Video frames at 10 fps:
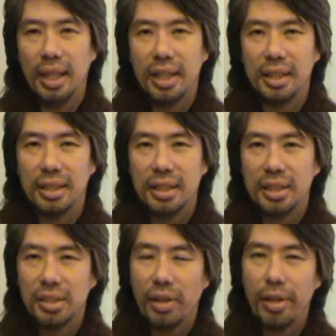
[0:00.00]
And
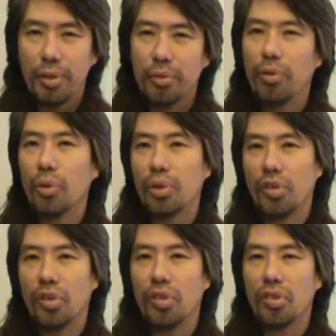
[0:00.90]
these driving
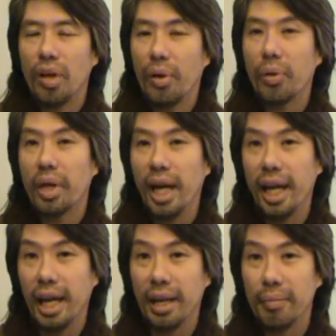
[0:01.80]
forces are
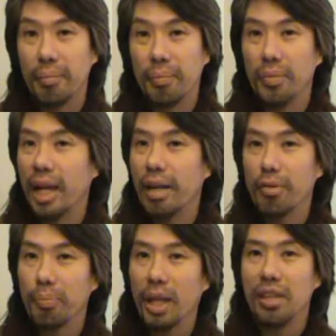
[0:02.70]
okay. They have a
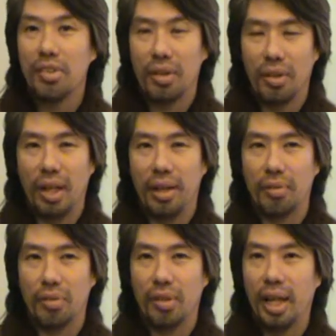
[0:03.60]
place in our
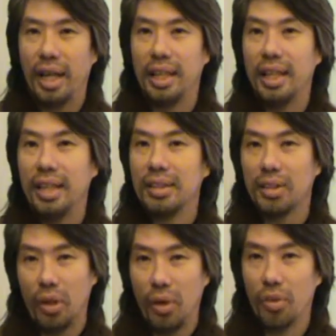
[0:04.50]
lives. I need
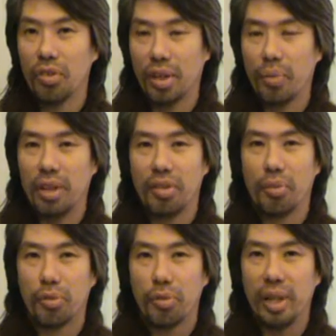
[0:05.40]
clothes, otherwise I
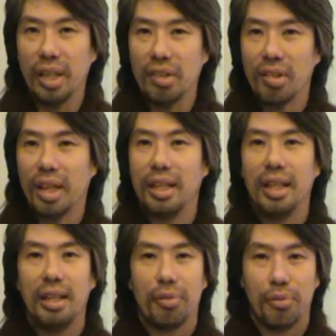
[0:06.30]
will freeze. I
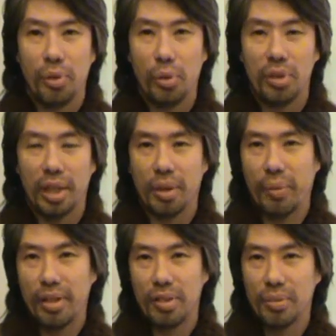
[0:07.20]
need food,
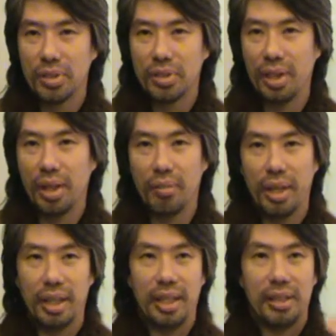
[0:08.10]
otherwise I will starve.
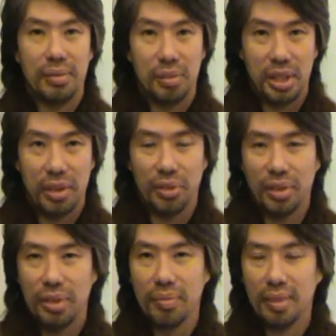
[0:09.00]
I need shelter,